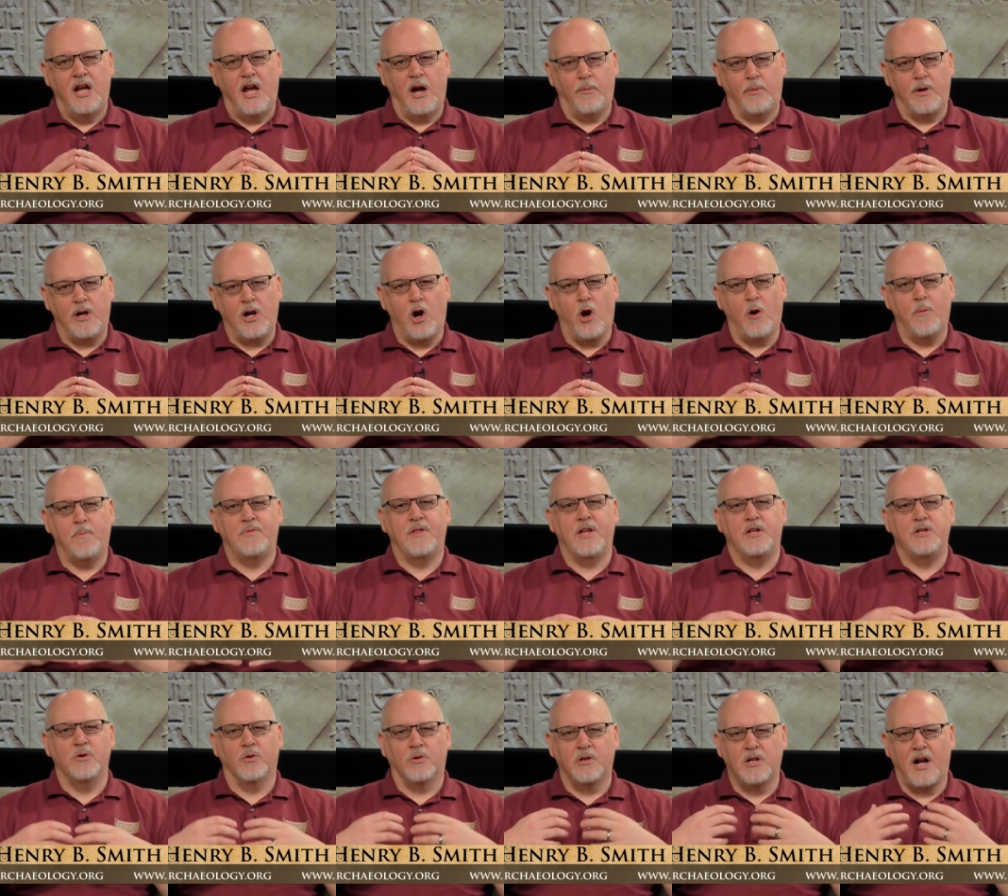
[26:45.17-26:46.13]
And we hope
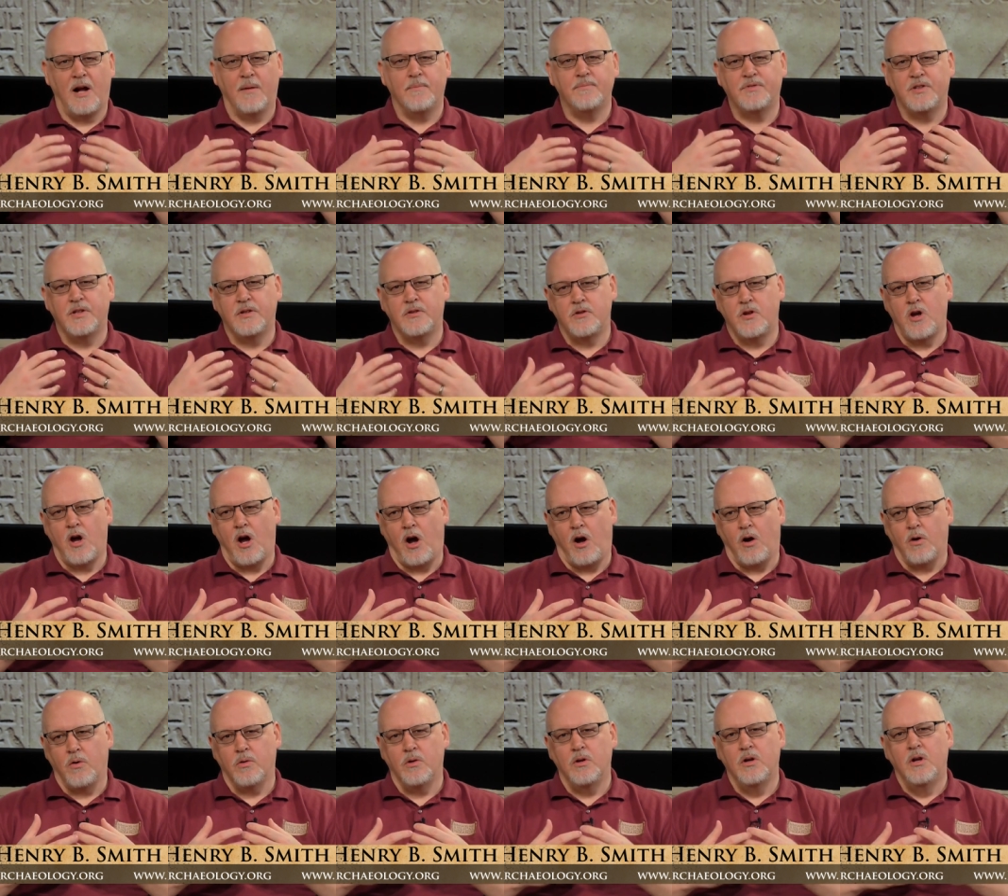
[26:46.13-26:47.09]
that you'll come to
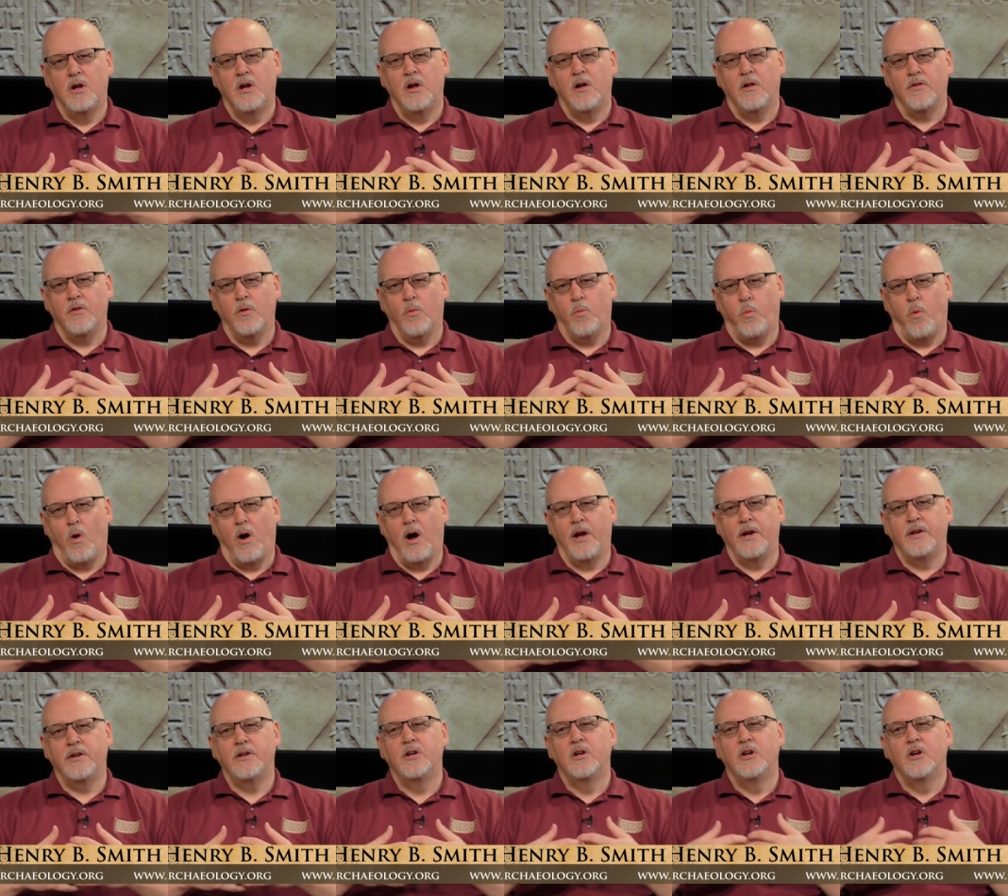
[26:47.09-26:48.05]
know the
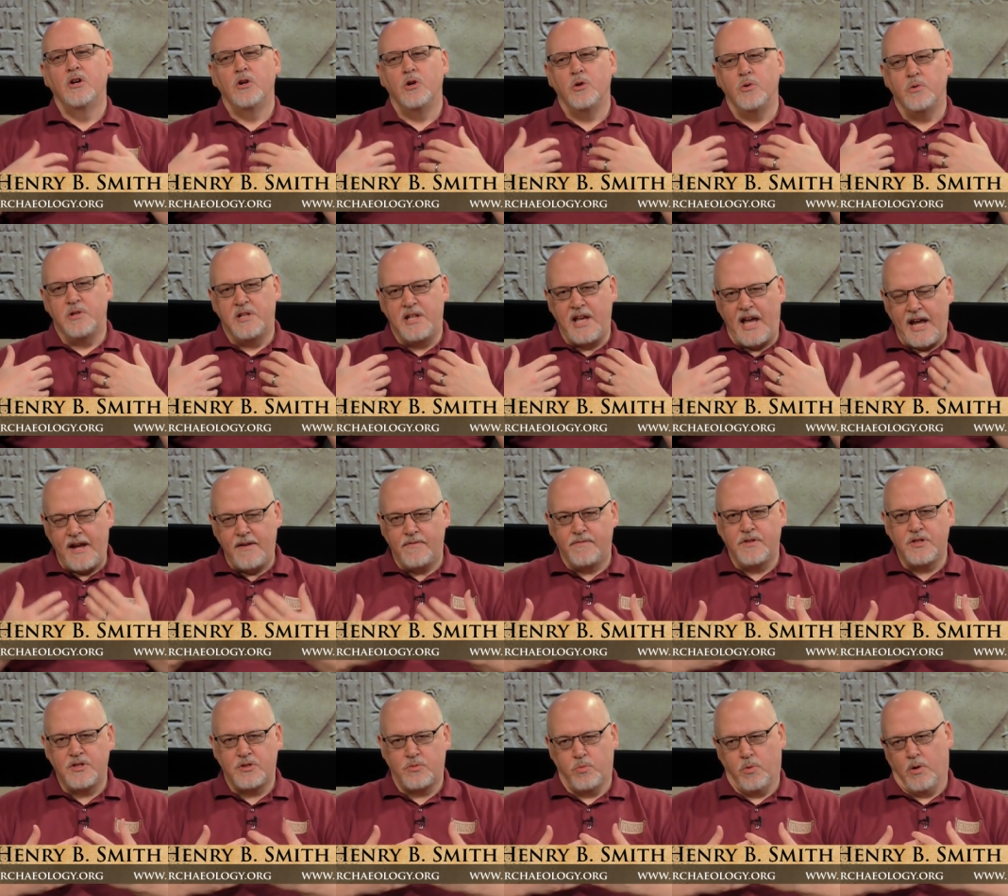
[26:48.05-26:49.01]
one who
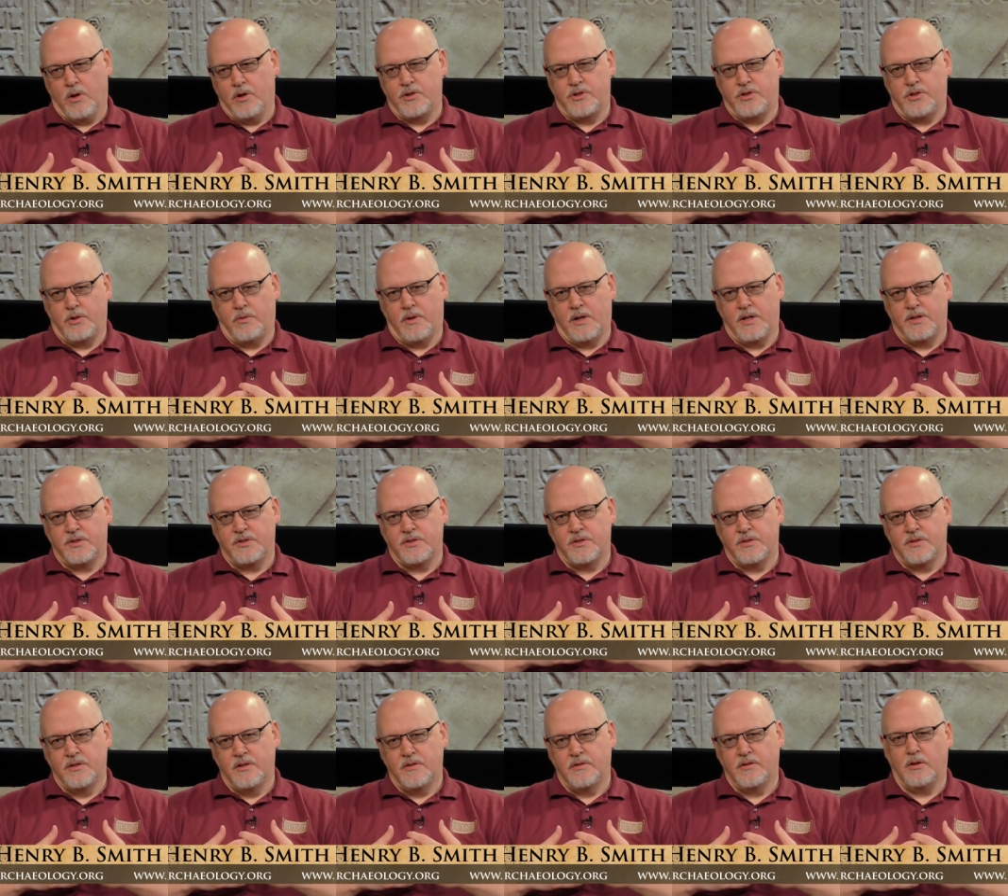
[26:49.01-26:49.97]
gave this word to
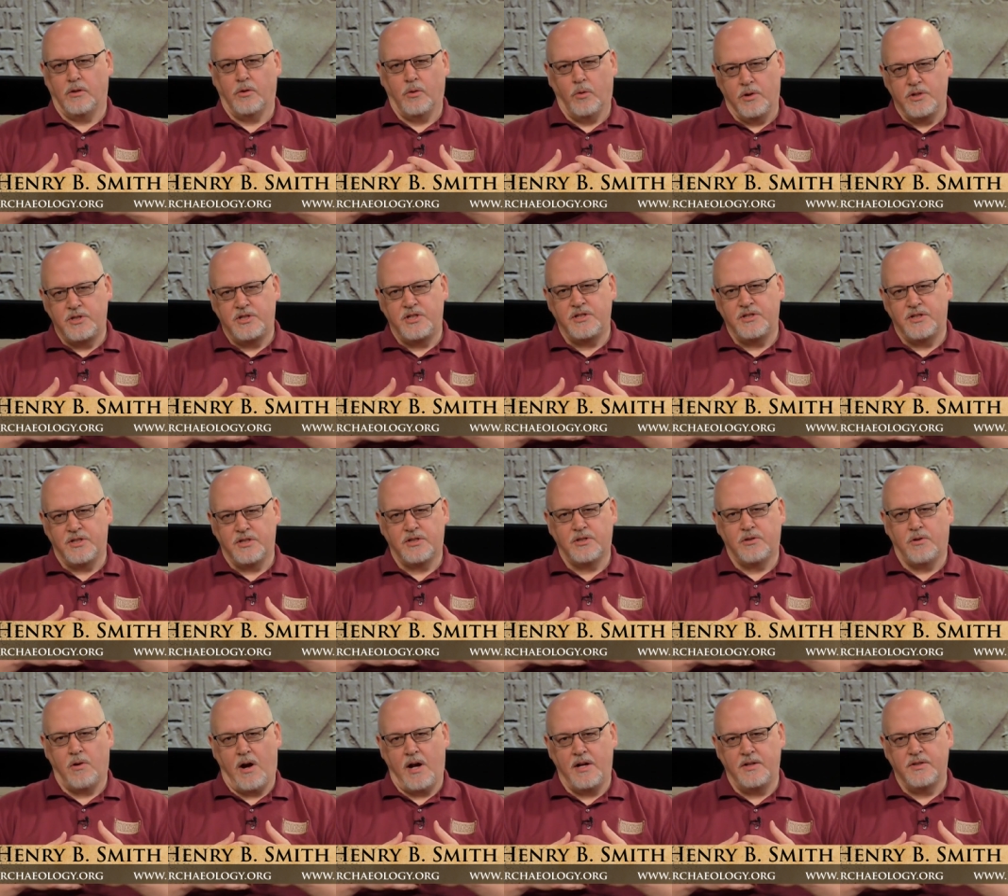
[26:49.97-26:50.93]
us, the Lord Jesus
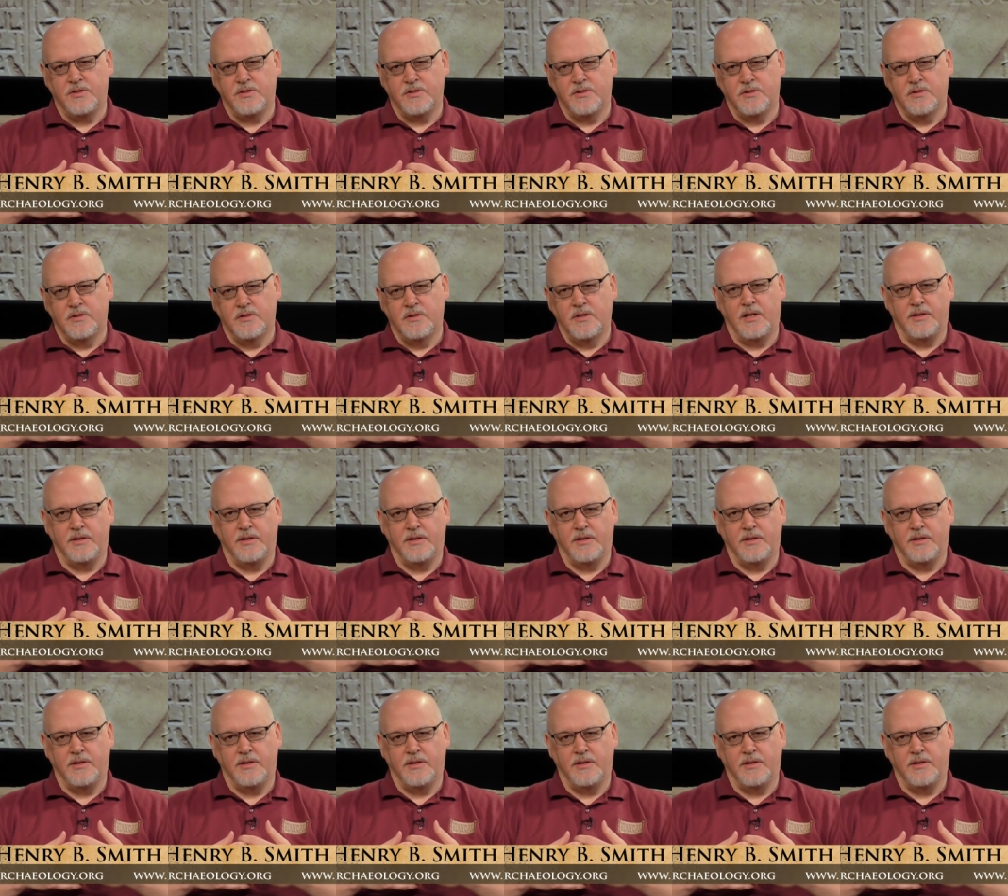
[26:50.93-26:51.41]
Christ,